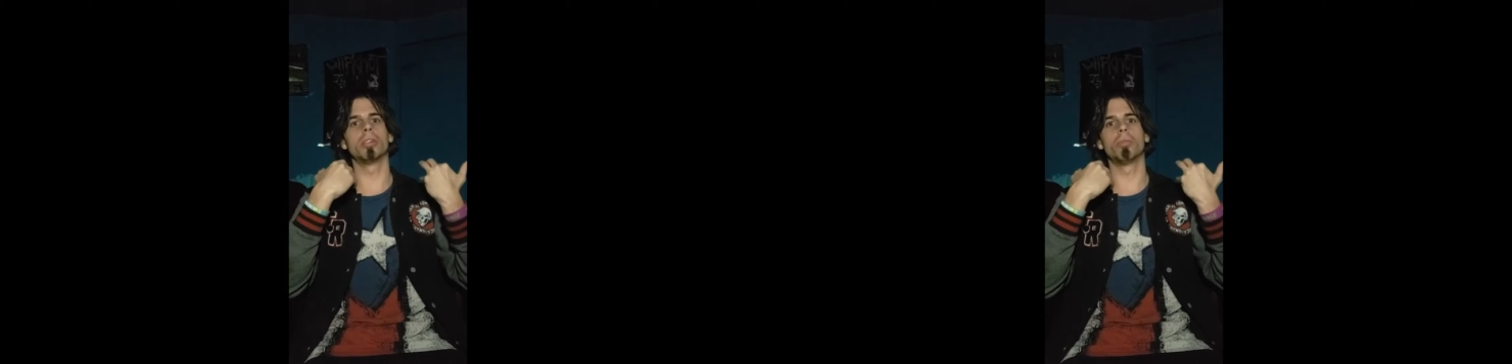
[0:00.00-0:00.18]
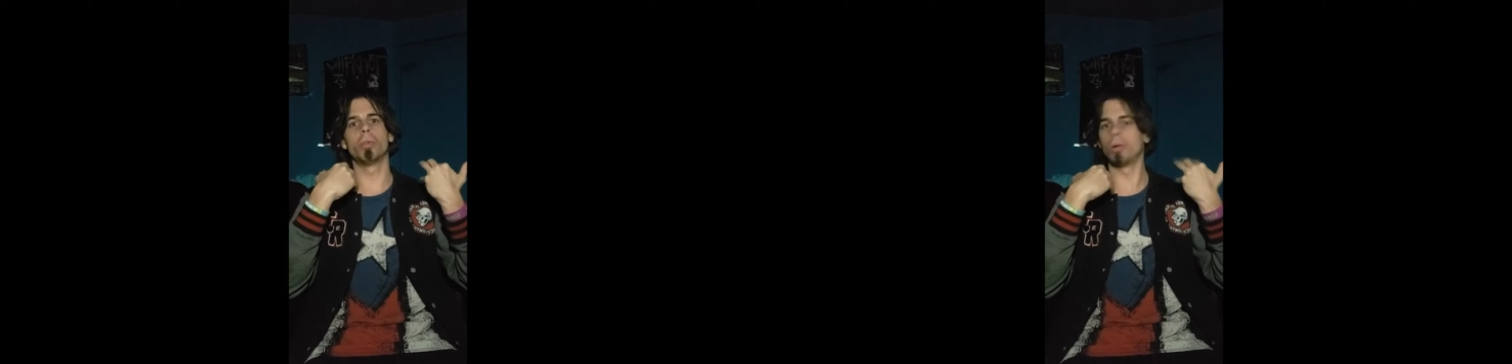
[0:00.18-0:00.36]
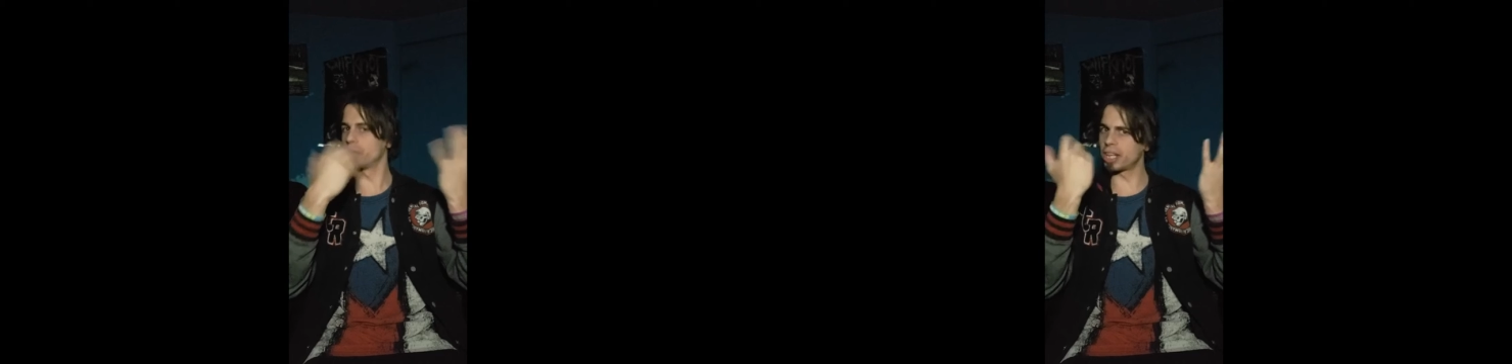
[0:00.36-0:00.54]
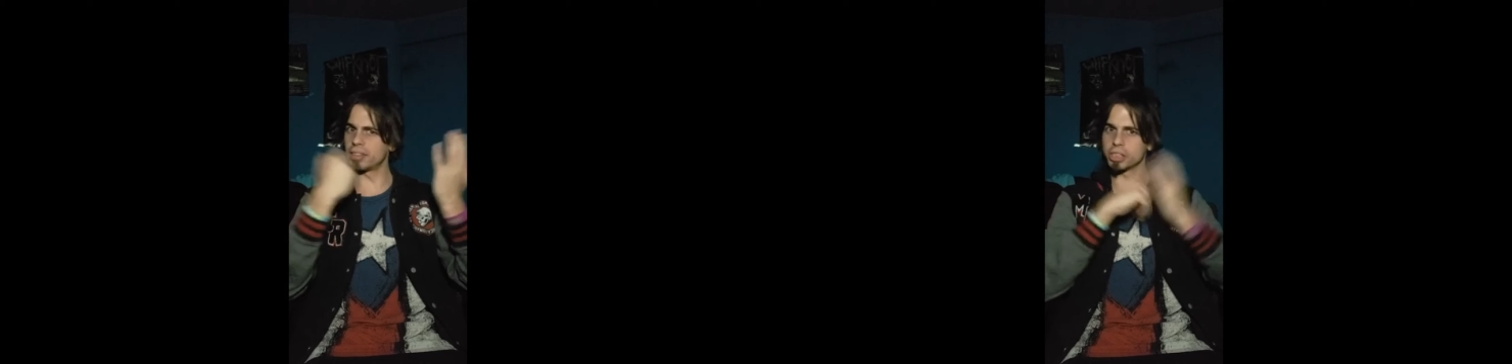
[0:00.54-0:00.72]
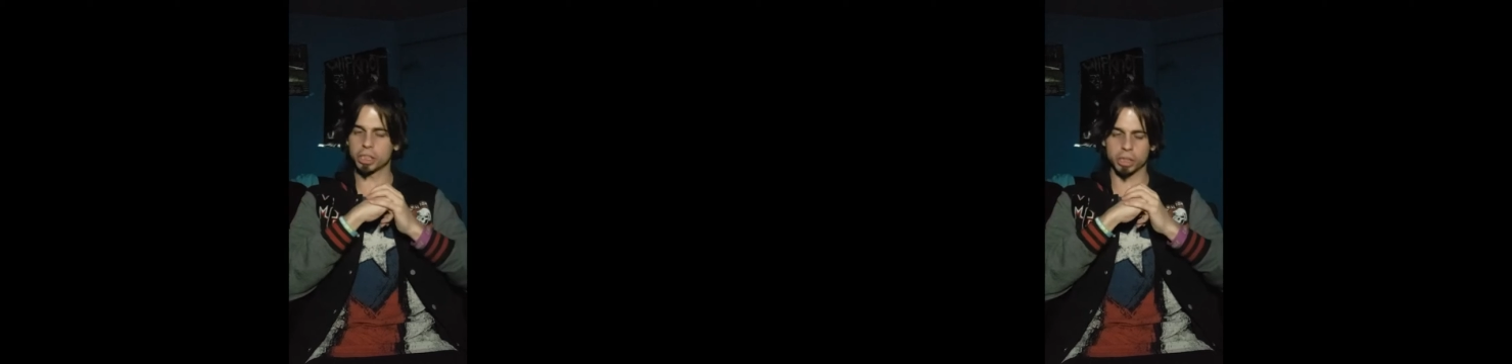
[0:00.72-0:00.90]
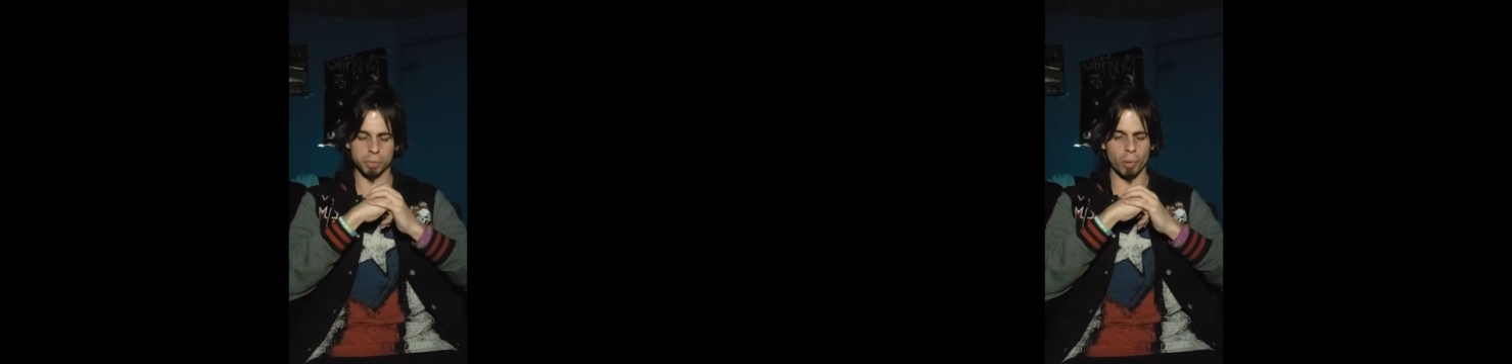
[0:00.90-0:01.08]
Well, without
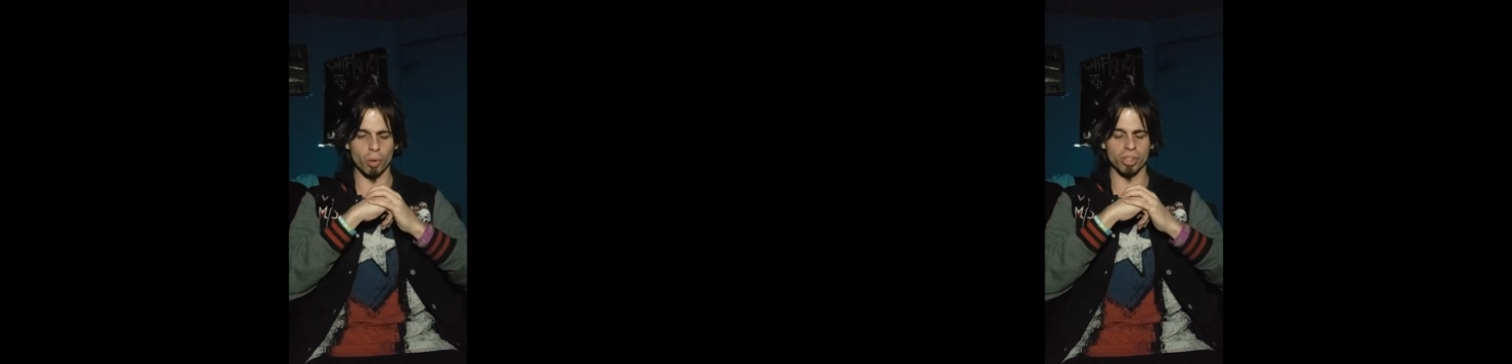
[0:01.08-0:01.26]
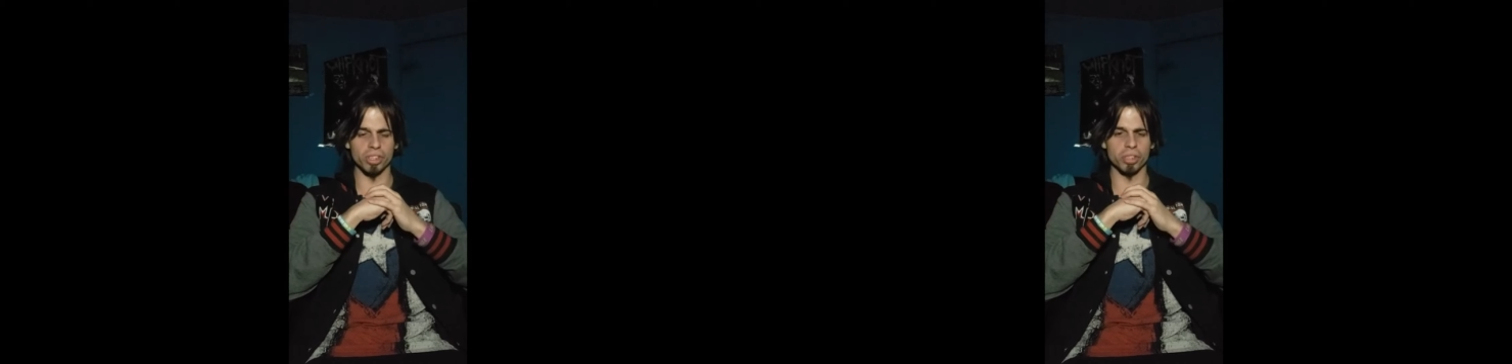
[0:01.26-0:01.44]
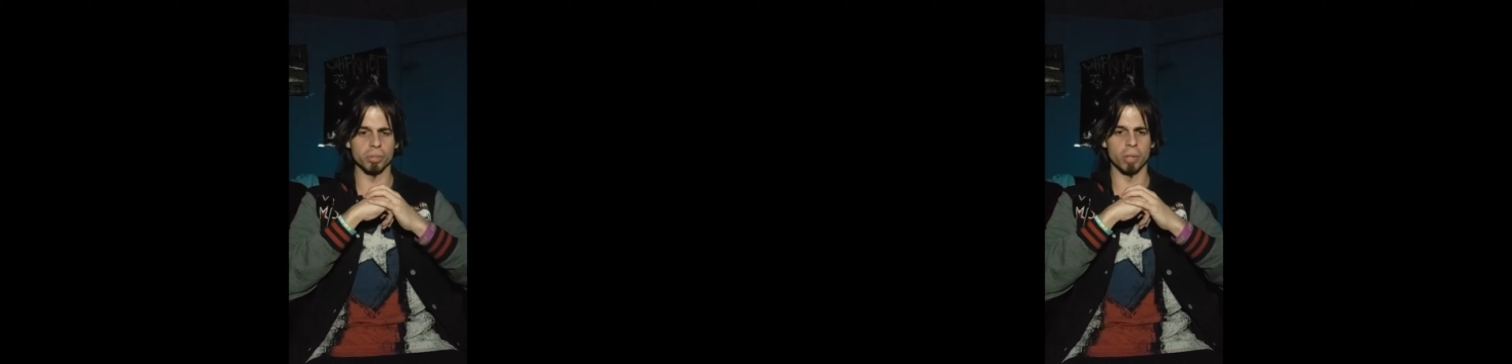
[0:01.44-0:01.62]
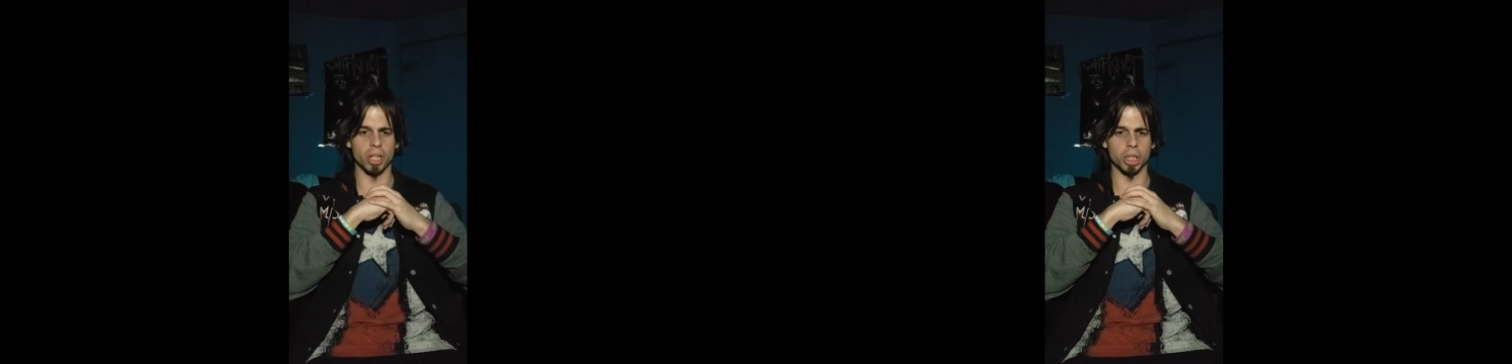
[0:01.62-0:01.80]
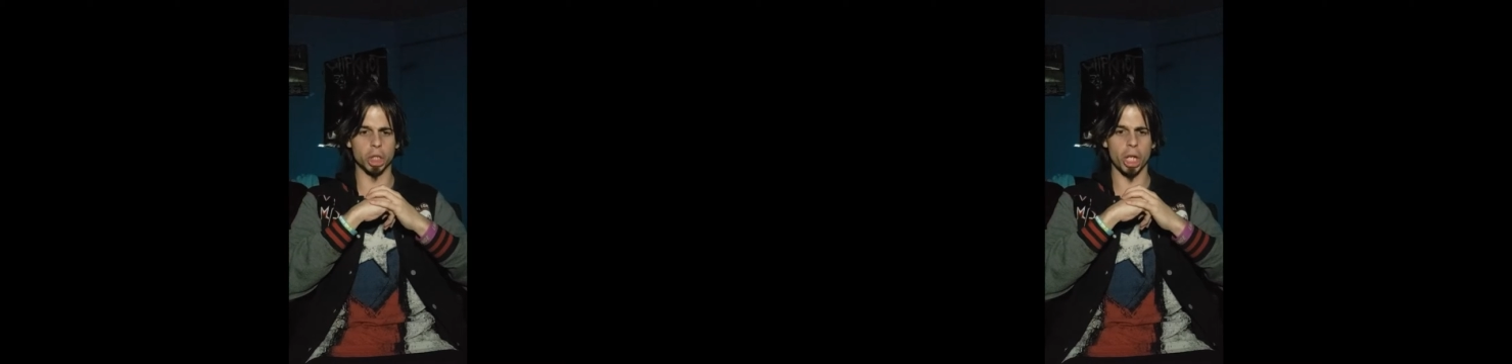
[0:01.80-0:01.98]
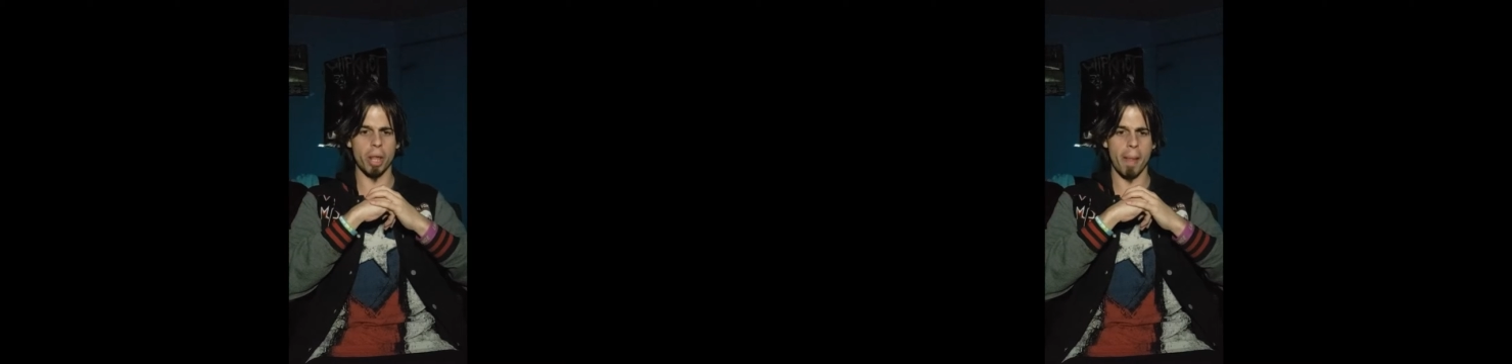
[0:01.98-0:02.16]
spoiling too much,